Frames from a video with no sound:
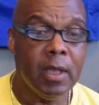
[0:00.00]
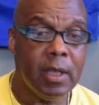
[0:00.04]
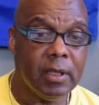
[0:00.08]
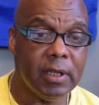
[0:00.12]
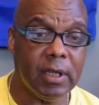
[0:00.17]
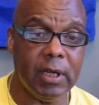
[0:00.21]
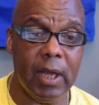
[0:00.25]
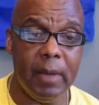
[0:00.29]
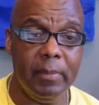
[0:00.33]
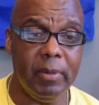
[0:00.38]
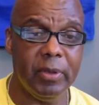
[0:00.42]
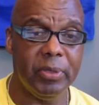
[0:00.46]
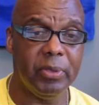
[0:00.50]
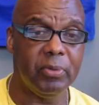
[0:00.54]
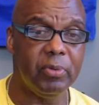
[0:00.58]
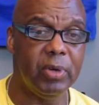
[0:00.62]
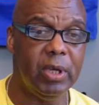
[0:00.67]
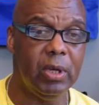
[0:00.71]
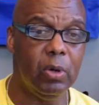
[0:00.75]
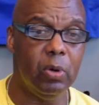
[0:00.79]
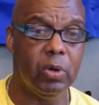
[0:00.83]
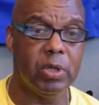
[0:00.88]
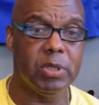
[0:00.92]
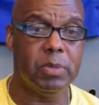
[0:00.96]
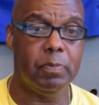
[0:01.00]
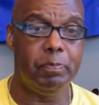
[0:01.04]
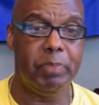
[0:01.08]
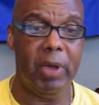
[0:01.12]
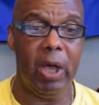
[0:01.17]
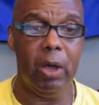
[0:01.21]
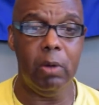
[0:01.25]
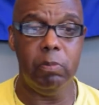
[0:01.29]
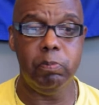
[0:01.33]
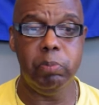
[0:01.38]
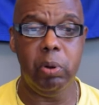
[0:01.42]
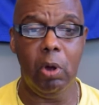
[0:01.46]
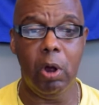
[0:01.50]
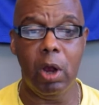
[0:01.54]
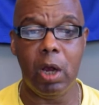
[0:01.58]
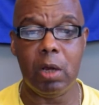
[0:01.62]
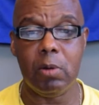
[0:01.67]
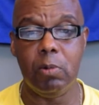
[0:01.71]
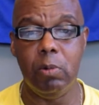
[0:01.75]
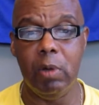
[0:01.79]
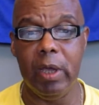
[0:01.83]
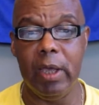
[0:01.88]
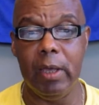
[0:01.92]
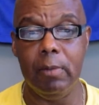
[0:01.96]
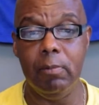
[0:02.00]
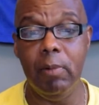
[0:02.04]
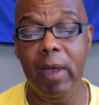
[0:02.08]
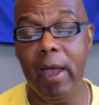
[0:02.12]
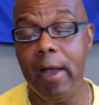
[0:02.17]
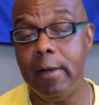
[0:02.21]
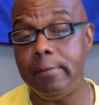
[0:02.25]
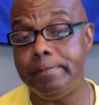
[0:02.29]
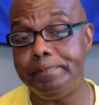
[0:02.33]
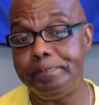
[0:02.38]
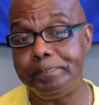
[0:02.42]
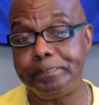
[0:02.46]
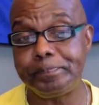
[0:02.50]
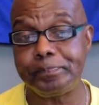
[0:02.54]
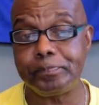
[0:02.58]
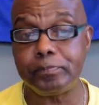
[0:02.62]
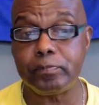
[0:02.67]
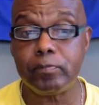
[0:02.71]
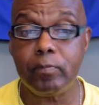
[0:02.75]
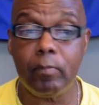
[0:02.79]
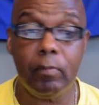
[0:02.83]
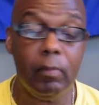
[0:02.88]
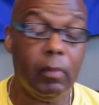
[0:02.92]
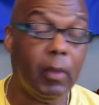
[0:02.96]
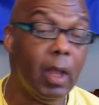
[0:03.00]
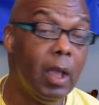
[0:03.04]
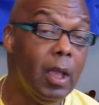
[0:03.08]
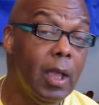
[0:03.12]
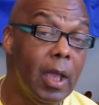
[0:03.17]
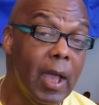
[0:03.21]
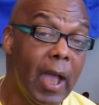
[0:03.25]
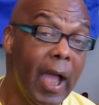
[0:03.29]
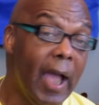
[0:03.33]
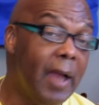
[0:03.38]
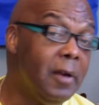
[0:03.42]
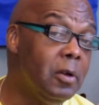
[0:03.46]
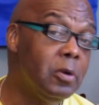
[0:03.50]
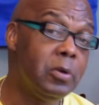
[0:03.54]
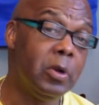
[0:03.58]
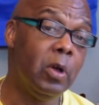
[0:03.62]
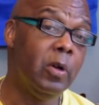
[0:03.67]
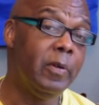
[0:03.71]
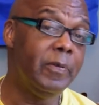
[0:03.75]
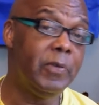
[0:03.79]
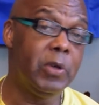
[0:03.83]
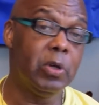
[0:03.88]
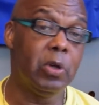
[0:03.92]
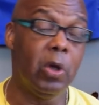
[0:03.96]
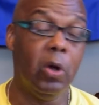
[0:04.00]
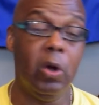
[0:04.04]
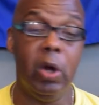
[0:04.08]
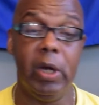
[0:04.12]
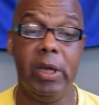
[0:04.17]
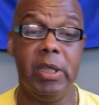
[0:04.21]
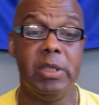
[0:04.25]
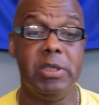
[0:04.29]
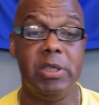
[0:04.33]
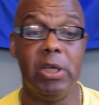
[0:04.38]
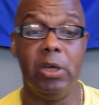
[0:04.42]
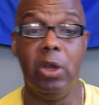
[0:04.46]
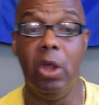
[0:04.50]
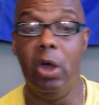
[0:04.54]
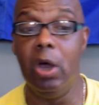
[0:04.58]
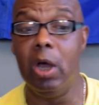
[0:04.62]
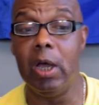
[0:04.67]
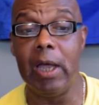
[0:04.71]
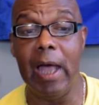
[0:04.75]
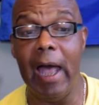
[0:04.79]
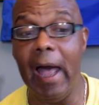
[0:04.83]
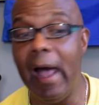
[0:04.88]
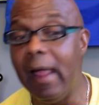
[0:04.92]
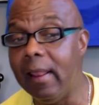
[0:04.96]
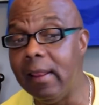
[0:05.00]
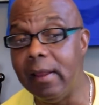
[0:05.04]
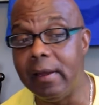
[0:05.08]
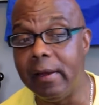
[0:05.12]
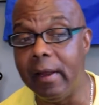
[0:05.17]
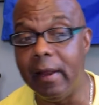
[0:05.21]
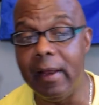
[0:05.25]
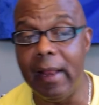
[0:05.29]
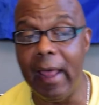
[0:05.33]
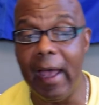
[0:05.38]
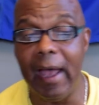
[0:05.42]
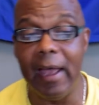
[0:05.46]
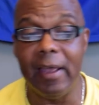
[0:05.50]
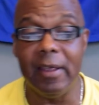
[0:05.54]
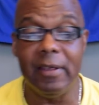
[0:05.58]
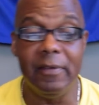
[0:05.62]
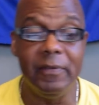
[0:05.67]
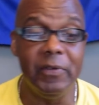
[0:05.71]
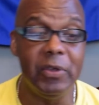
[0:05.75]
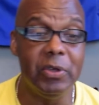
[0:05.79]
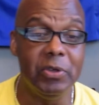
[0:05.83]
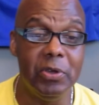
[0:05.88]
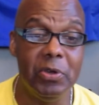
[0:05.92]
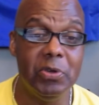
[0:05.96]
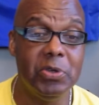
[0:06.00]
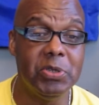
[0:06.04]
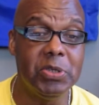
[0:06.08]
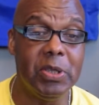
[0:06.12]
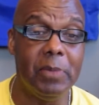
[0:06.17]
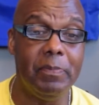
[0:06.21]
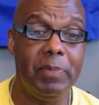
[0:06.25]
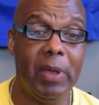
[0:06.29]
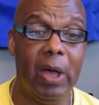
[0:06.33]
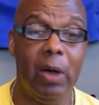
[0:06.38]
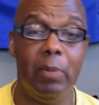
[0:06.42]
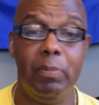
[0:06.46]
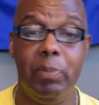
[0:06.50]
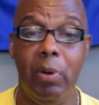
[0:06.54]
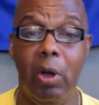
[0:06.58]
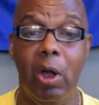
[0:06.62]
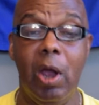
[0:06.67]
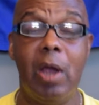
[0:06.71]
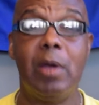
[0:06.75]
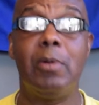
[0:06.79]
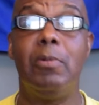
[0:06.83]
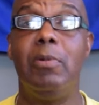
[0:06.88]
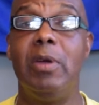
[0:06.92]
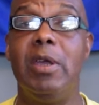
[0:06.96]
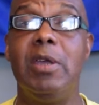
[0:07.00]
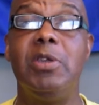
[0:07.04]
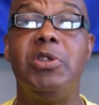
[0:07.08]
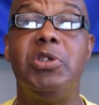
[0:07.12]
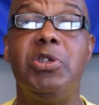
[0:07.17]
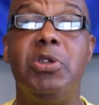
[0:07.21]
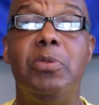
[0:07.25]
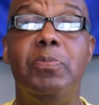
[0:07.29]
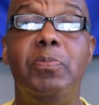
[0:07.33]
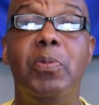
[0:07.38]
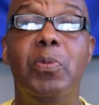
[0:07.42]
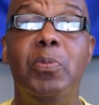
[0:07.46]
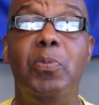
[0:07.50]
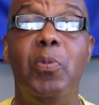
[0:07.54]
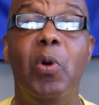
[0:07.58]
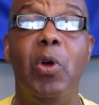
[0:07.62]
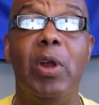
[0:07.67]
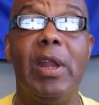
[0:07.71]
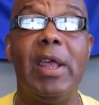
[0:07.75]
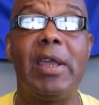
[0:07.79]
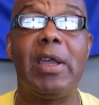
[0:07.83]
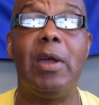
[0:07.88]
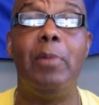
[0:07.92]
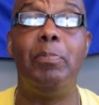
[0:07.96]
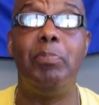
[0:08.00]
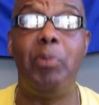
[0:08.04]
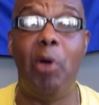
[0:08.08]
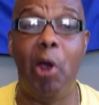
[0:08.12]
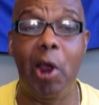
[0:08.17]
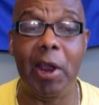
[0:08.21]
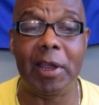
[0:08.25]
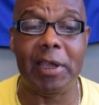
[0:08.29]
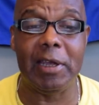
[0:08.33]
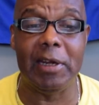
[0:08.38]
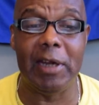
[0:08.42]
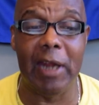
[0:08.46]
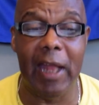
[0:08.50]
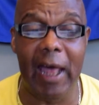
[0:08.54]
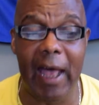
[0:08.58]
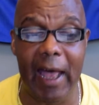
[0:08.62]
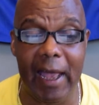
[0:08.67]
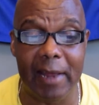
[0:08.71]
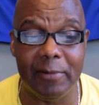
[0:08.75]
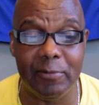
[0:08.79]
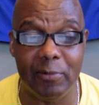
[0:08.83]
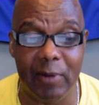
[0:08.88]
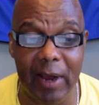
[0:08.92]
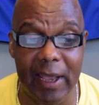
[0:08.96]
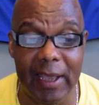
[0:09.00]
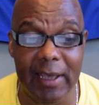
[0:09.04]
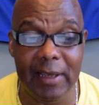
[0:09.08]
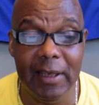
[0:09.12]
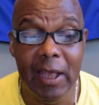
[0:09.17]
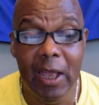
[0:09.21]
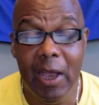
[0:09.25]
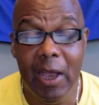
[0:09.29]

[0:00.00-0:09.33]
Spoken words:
The number 3 horse, Belt Parkway. Well, I don't know if you're going into Long Island or not, if you use the Belt Parkway, it should be more like a parking lot, right?